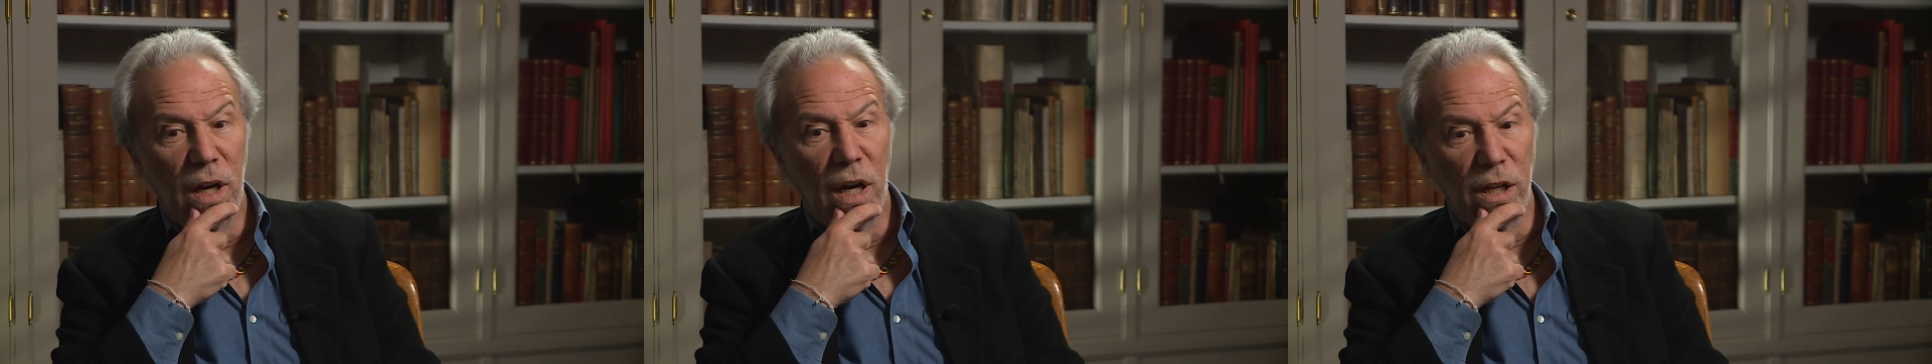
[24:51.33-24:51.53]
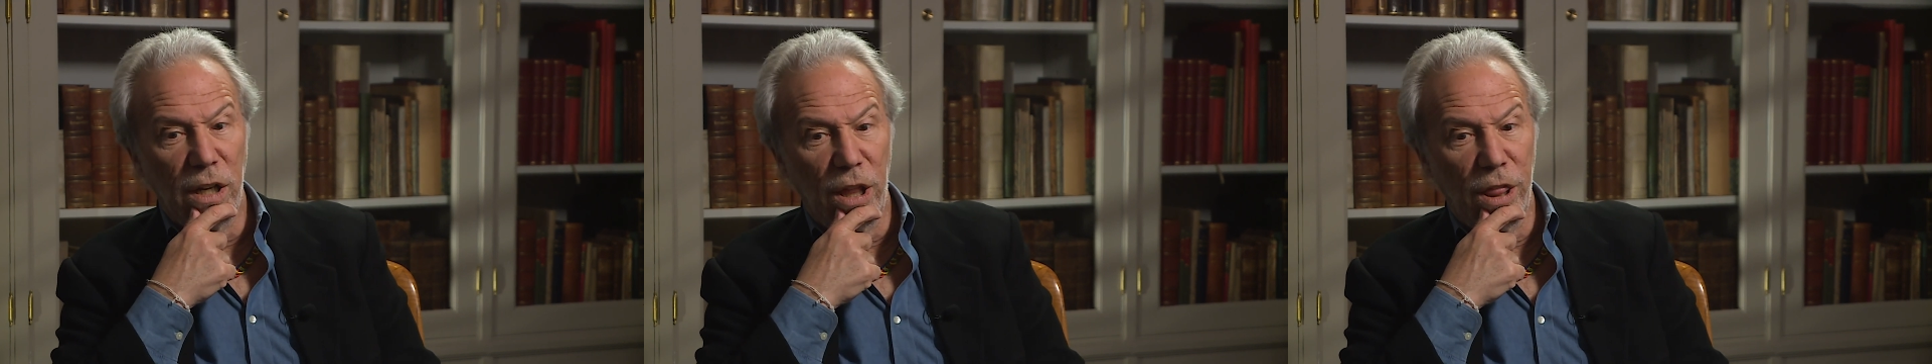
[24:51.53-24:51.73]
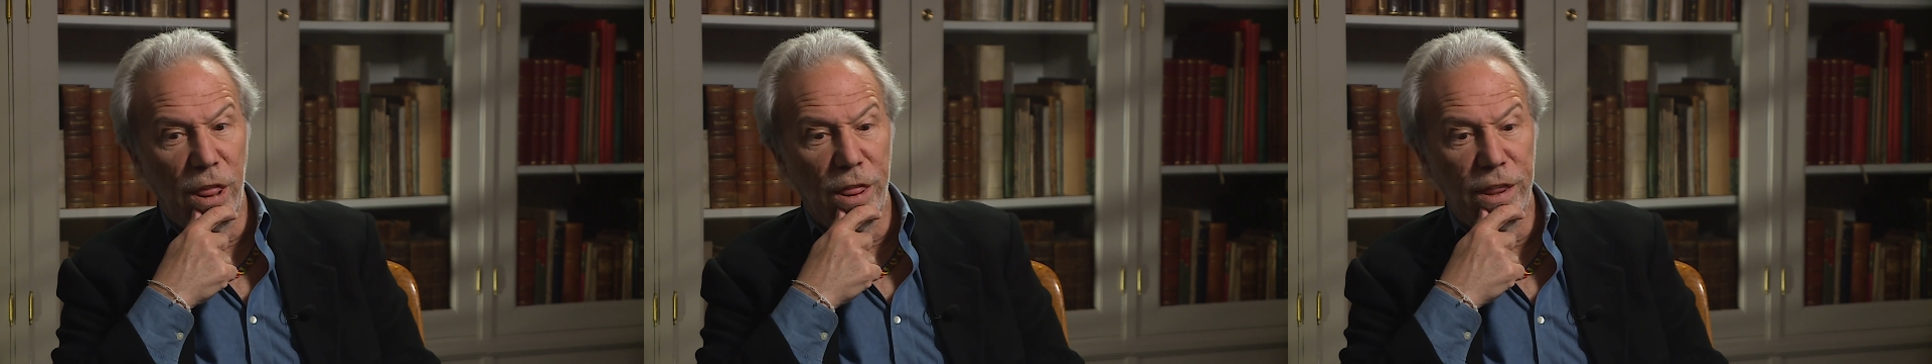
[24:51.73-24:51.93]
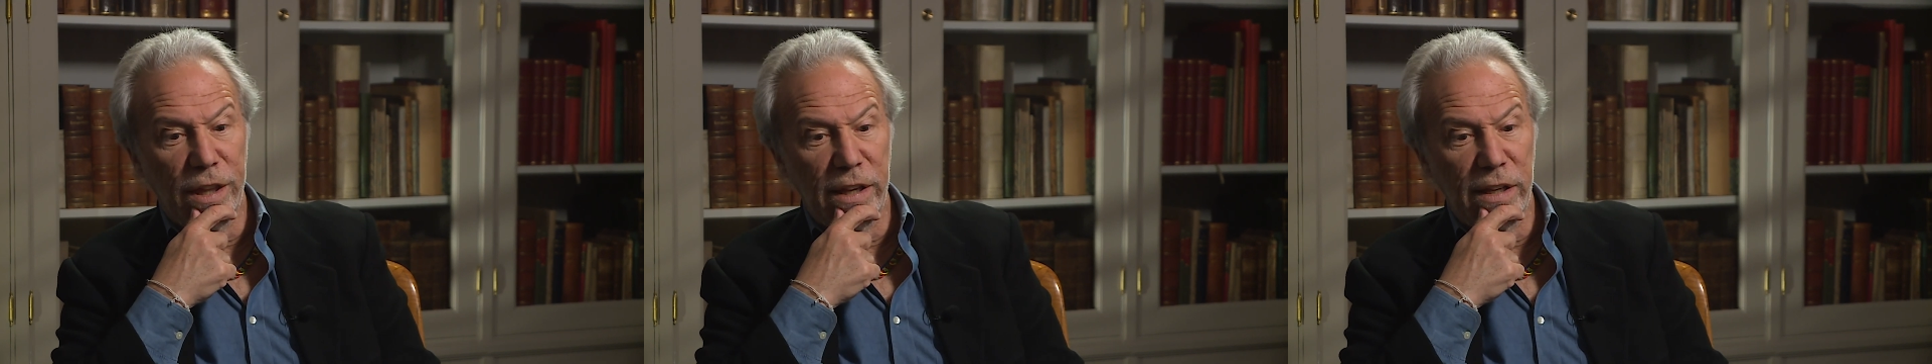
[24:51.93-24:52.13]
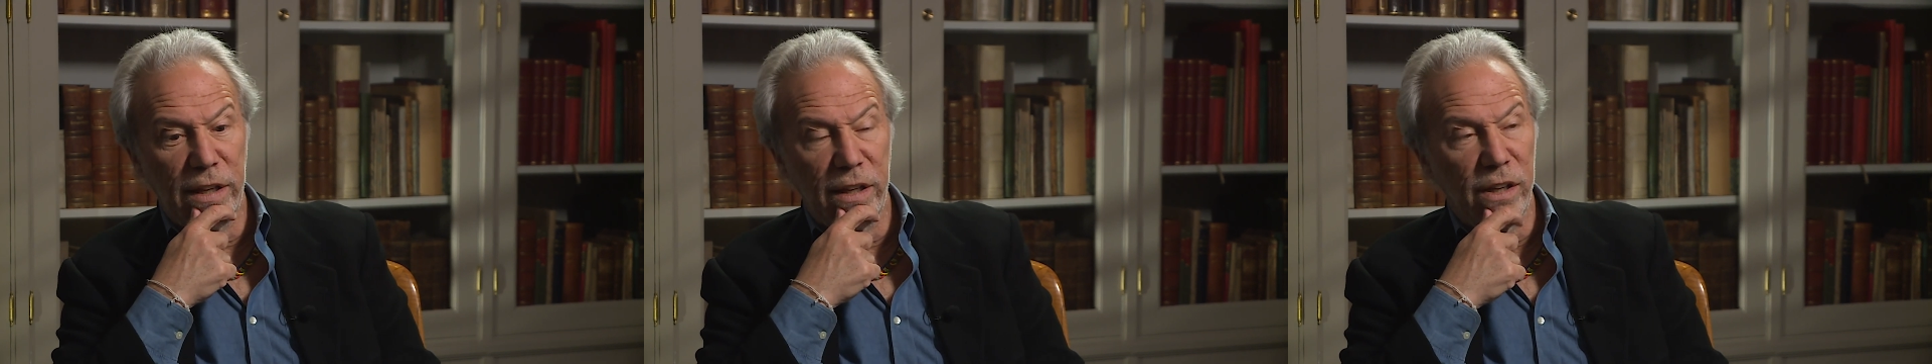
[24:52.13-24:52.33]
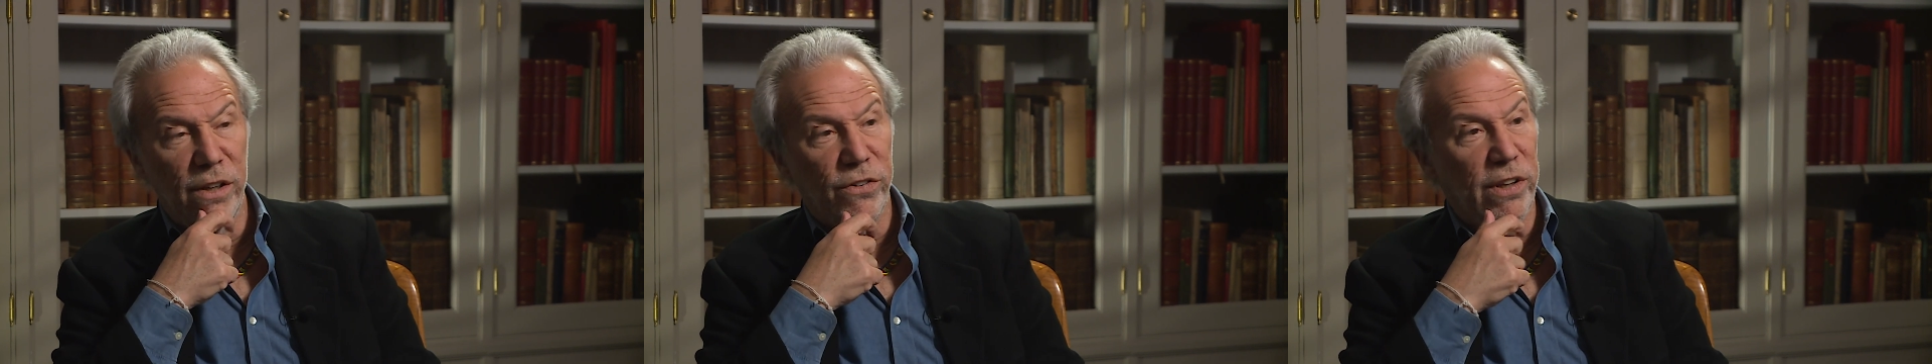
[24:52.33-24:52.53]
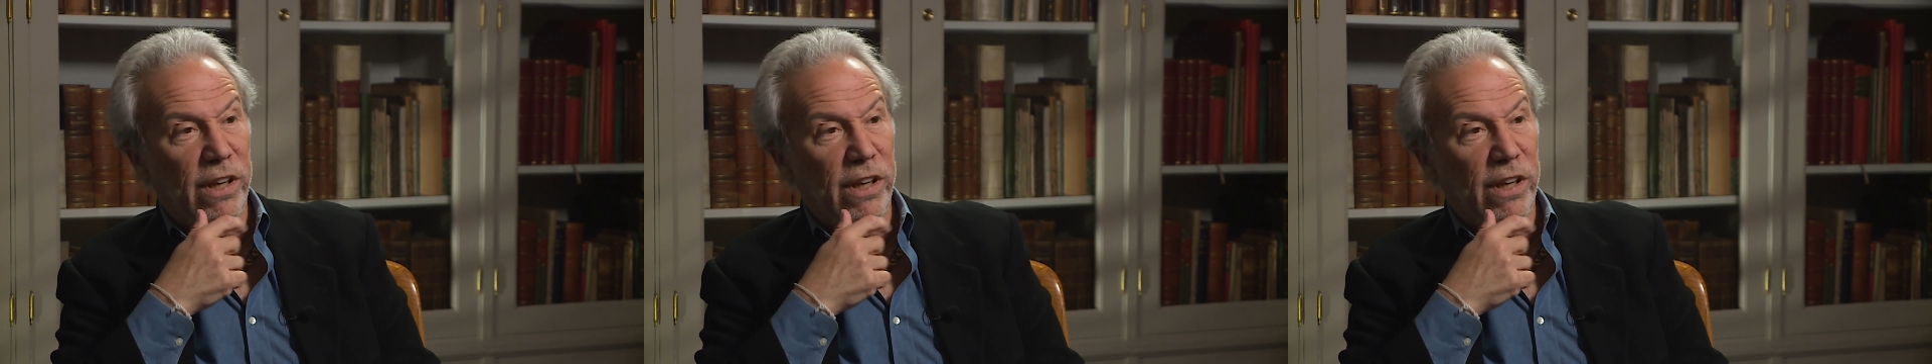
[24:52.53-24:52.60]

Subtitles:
Another thing is